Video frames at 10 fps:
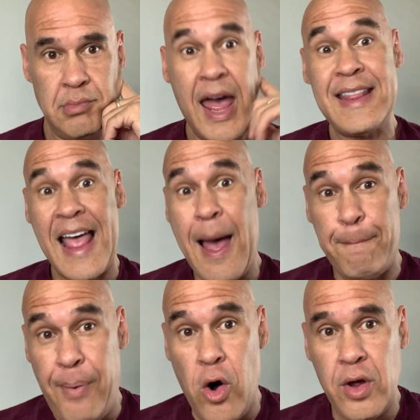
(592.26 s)
At that
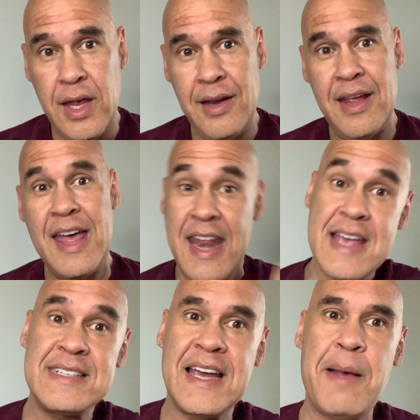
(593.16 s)
point, it
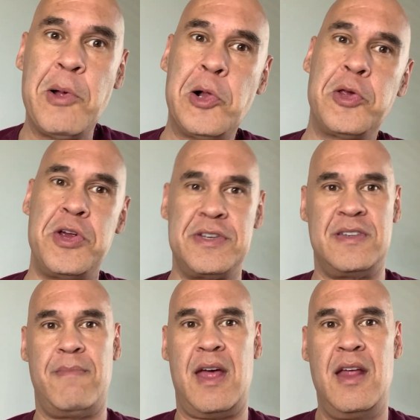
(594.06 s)
is a chemical cured
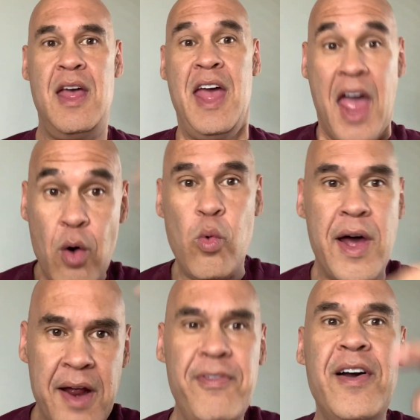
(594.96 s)
cement. And
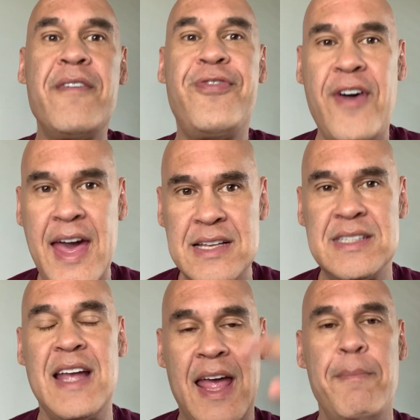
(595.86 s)
whatever affects
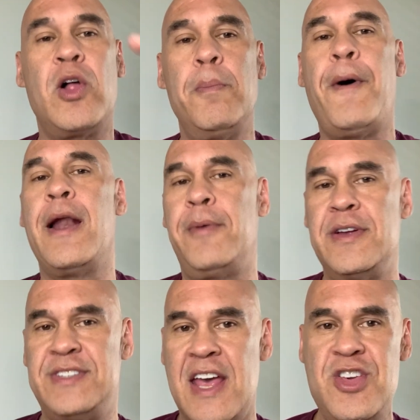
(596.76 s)
the chemical
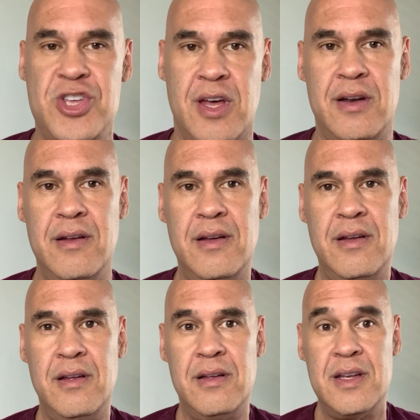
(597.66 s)
polymerization
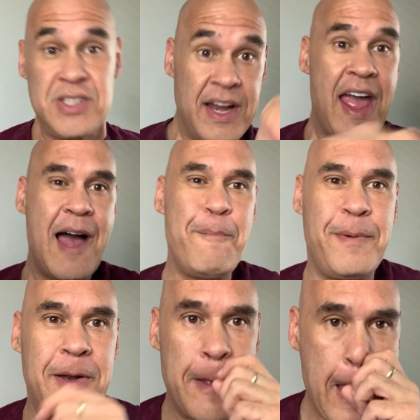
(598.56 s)
It's going to
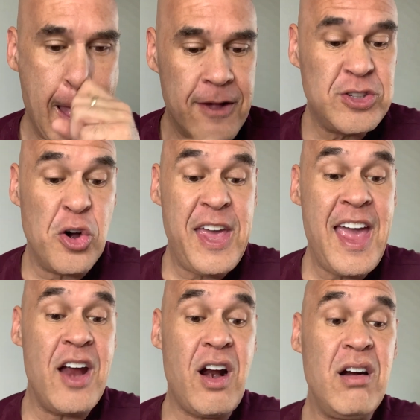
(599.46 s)
happen. So
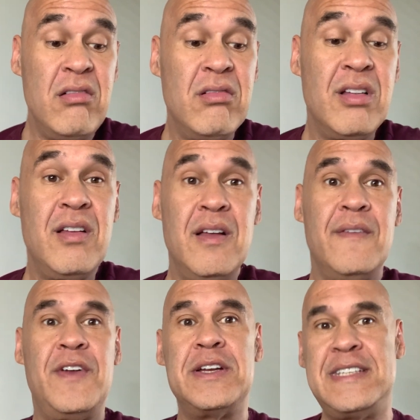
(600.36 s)
here,
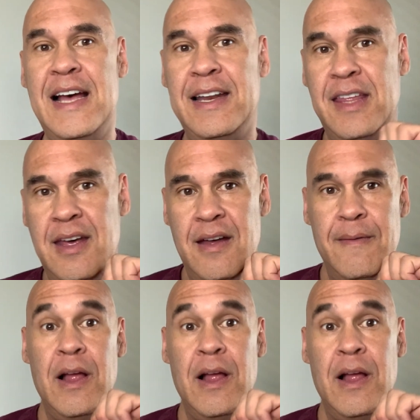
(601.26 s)
they're telling you,